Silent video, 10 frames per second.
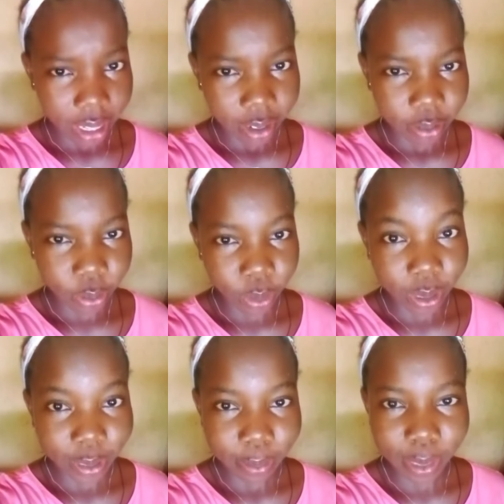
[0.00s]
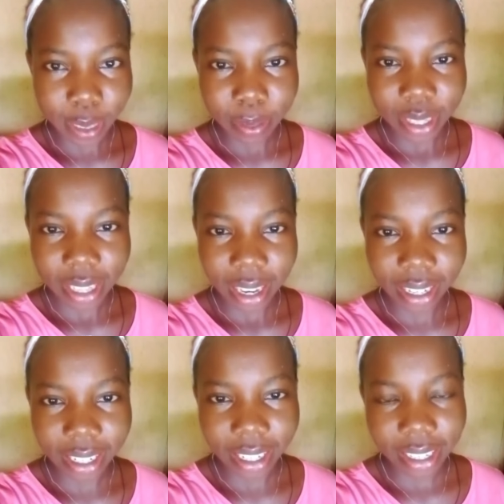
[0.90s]
day everyone, my name is
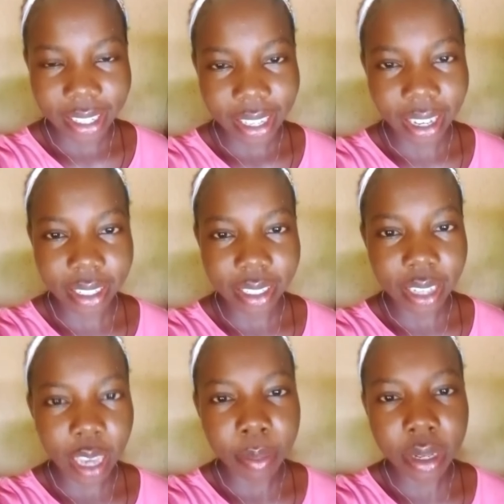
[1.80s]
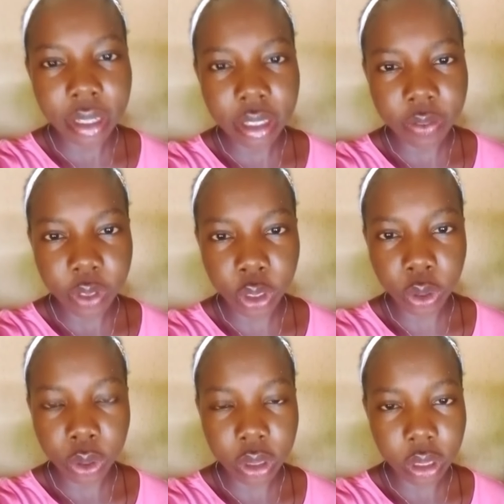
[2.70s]
Agnes and I made this
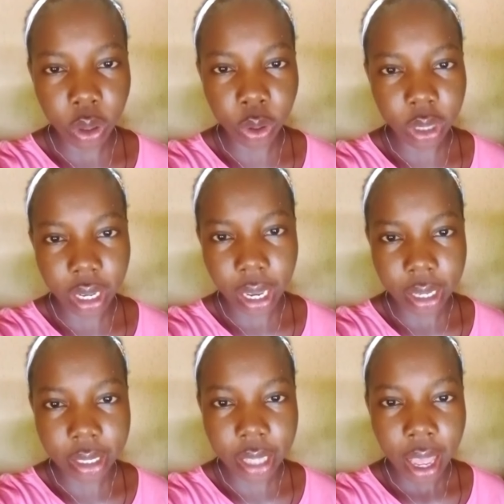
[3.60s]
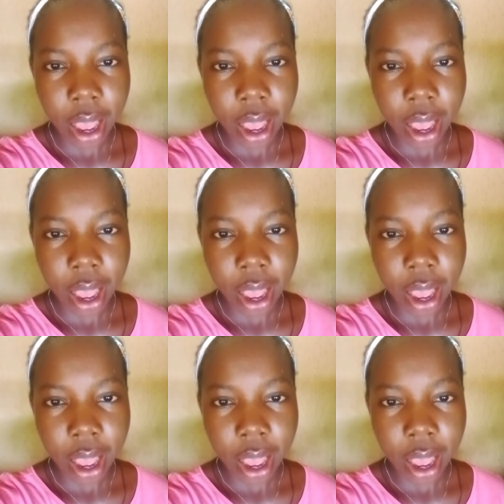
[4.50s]
video to tell you guys